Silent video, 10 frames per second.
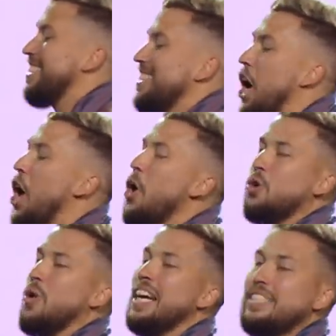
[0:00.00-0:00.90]
so
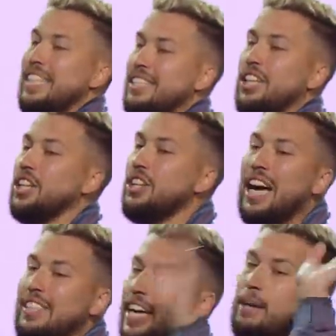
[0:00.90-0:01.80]
crazy. I said, look, you
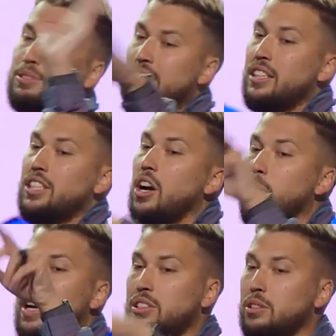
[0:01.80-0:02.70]
got to take it upstairs. Y'all go
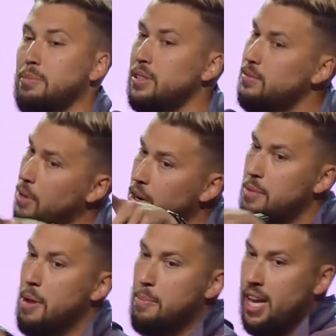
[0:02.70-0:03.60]
wrestle, but Brody, you
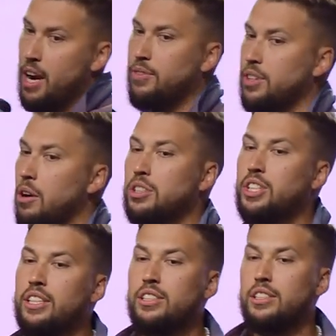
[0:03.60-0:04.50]
better be careful. Don't hurt
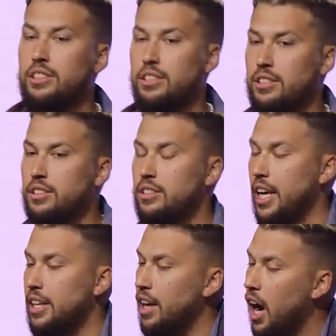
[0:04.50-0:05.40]
Genesis. He's
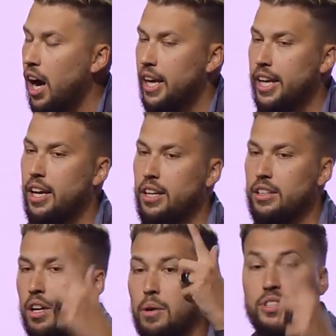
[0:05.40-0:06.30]
like, all right, yeah,
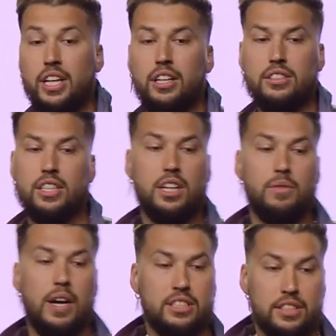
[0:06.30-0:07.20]
go upstairs. They start
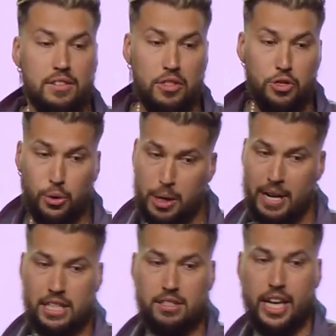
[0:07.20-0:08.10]
wrestling. Three
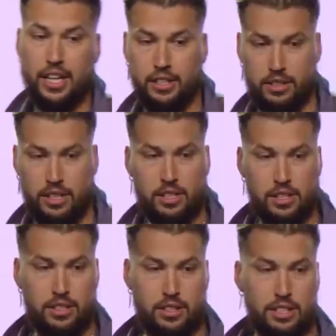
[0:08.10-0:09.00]
minutes later,
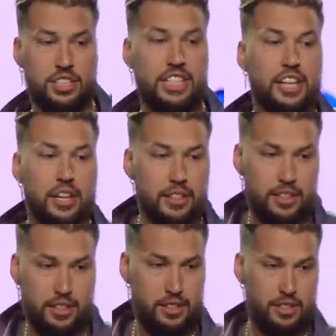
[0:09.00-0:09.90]
you just hear it.
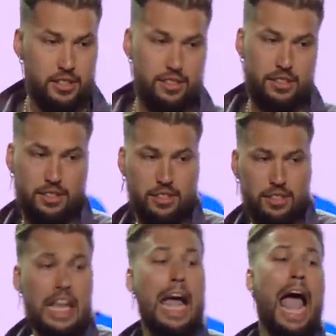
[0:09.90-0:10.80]

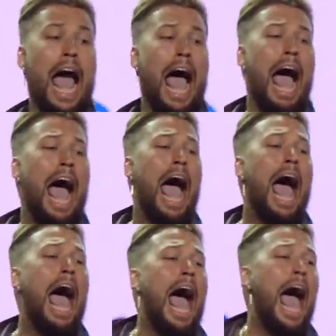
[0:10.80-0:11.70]
Yeah!
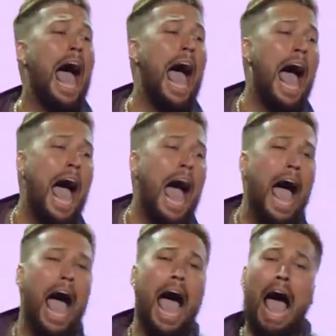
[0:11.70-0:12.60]

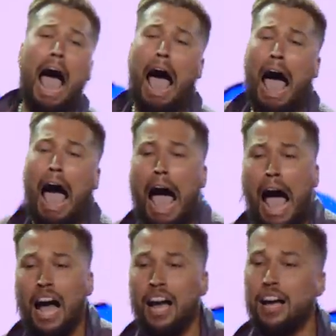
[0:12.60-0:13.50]
I
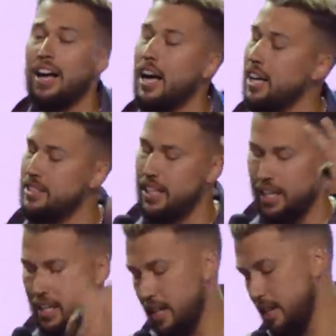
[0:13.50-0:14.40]
was like,
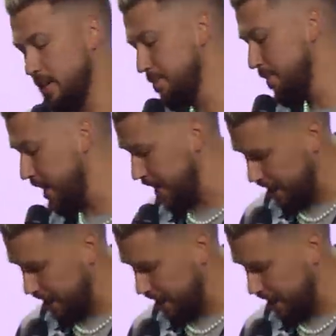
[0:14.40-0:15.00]
oh, my